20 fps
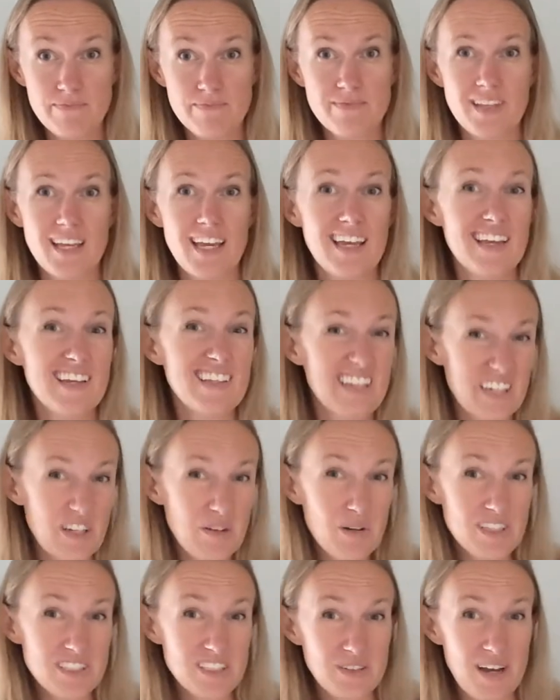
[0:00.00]
Okay, and then
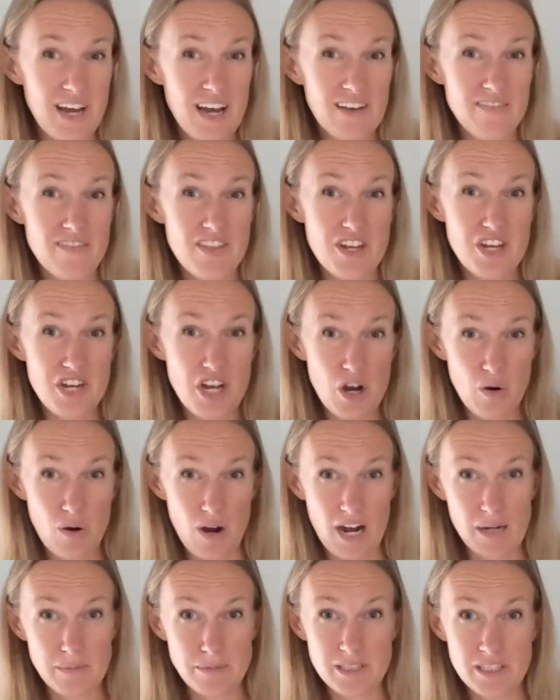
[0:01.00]
you also have the no
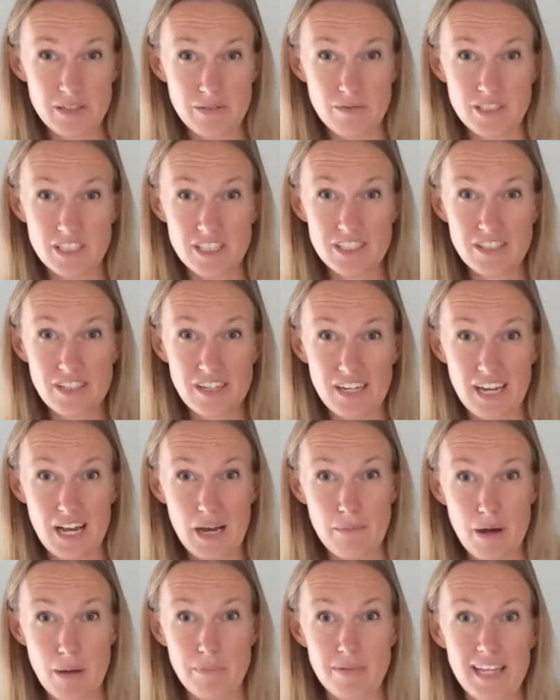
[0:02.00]
option, which is gonna
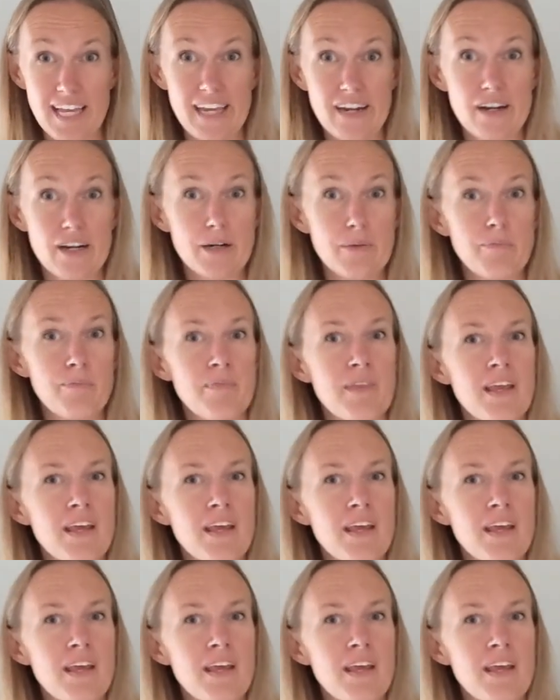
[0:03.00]
come up later.